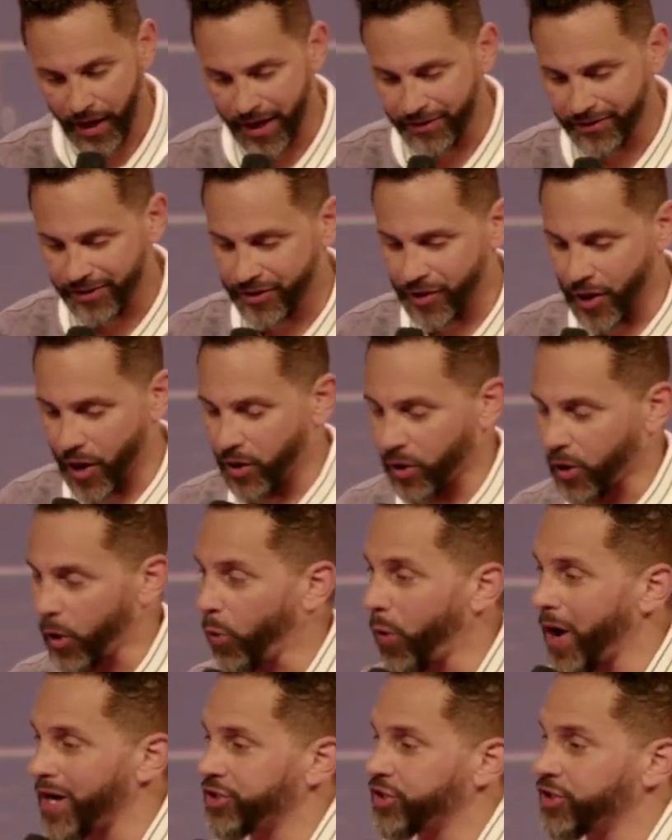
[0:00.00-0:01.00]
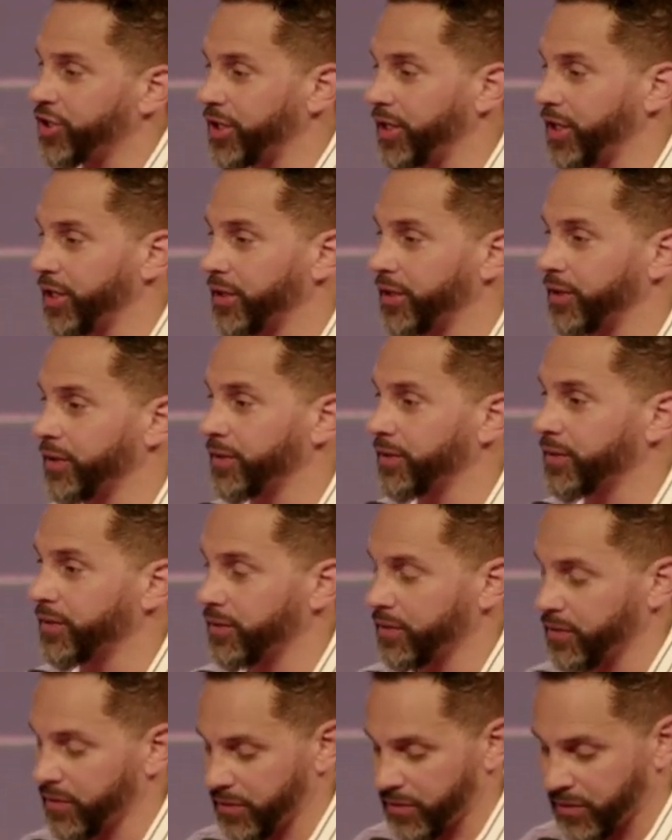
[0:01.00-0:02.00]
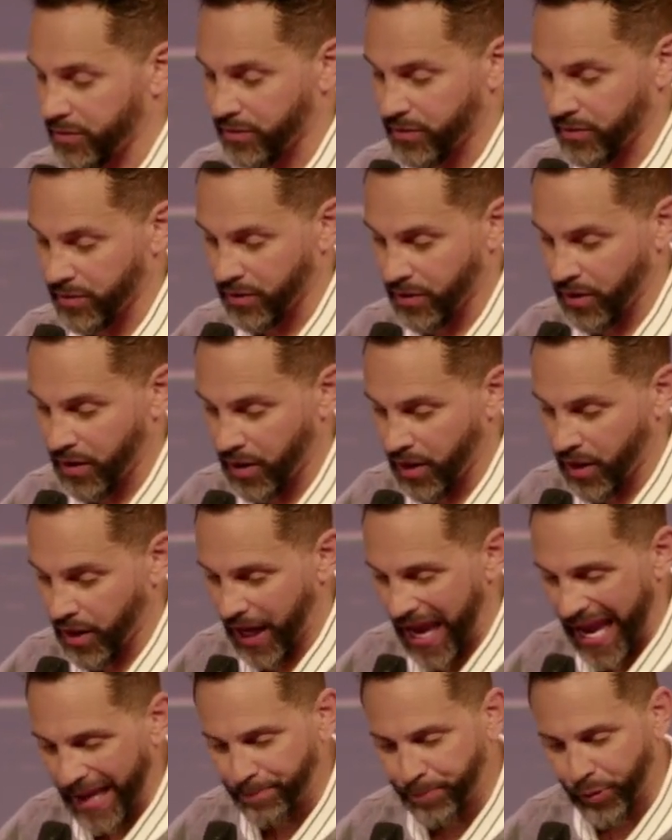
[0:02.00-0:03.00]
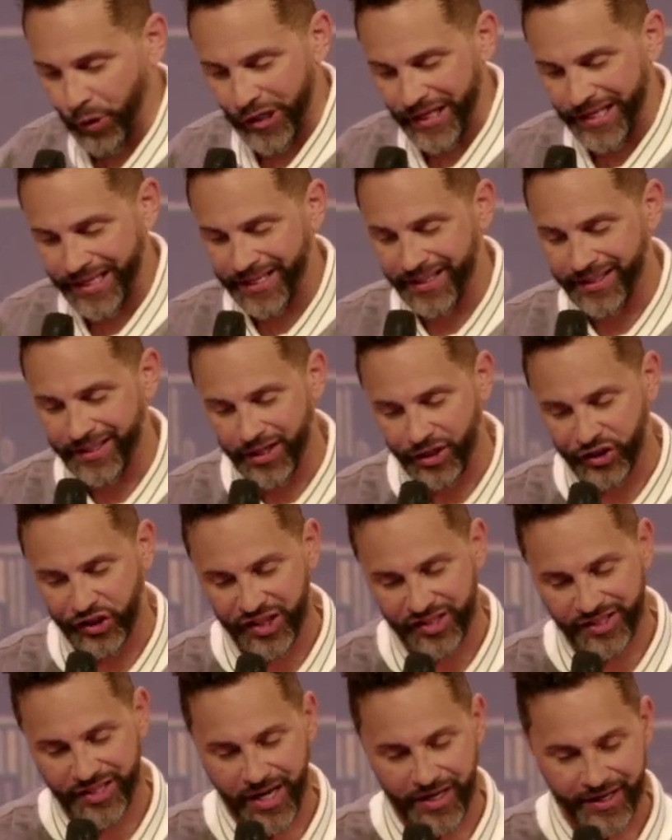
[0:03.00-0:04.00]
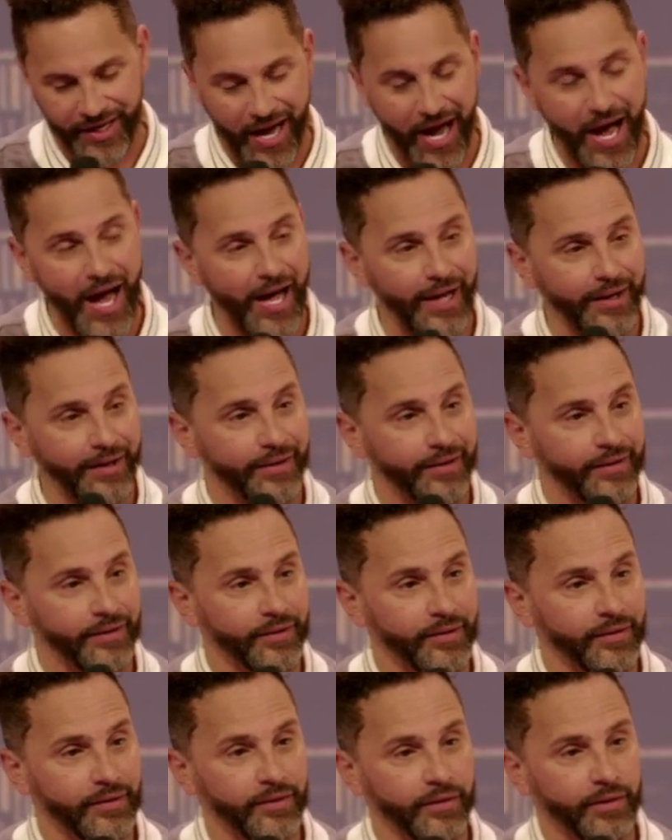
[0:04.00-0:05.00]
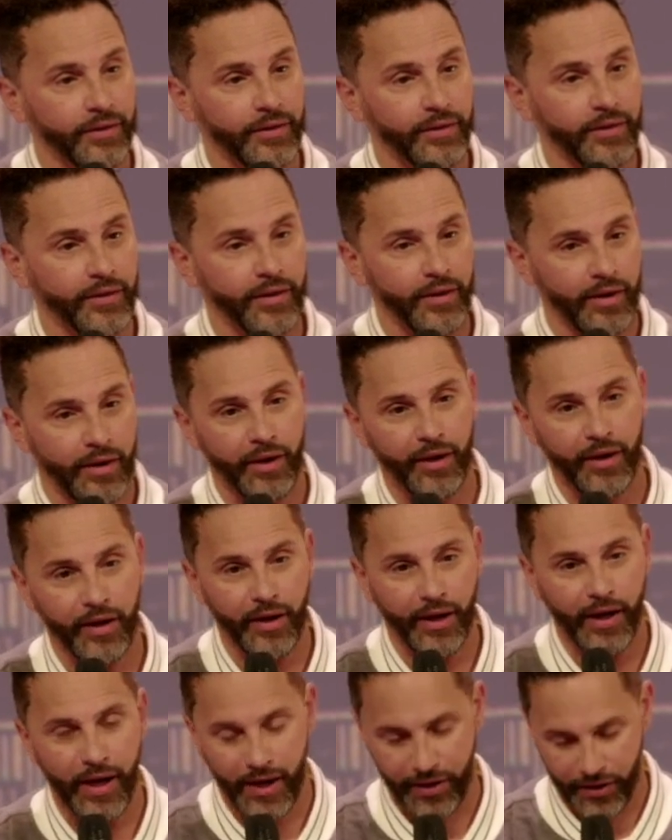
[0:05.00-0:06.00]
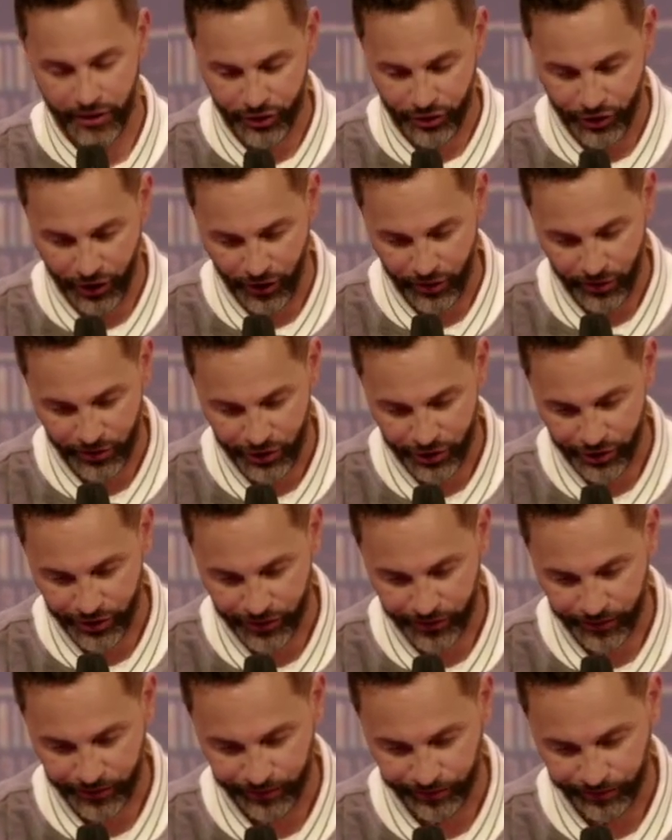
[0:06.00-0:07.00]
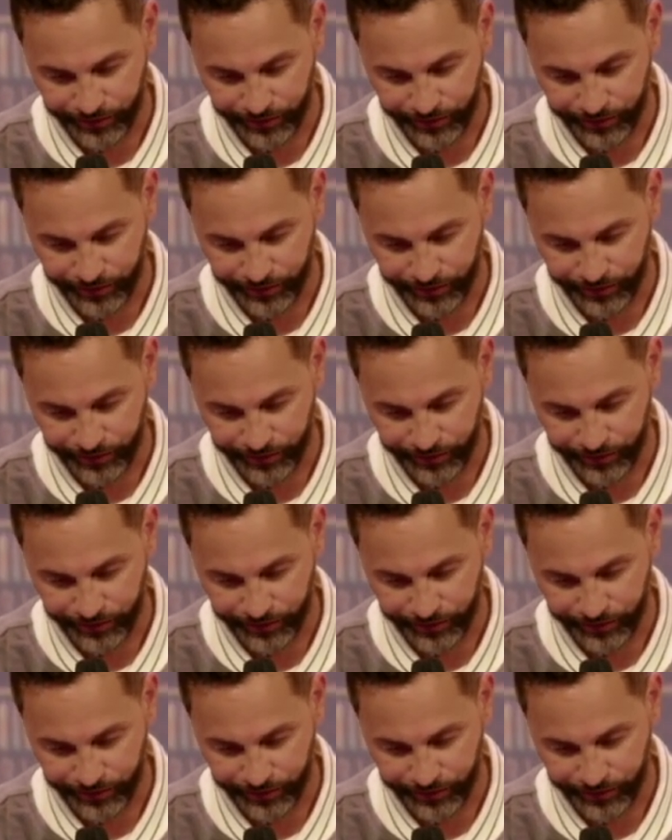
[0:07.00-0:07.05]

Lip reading: and start questioning and putting conditions on God and his church?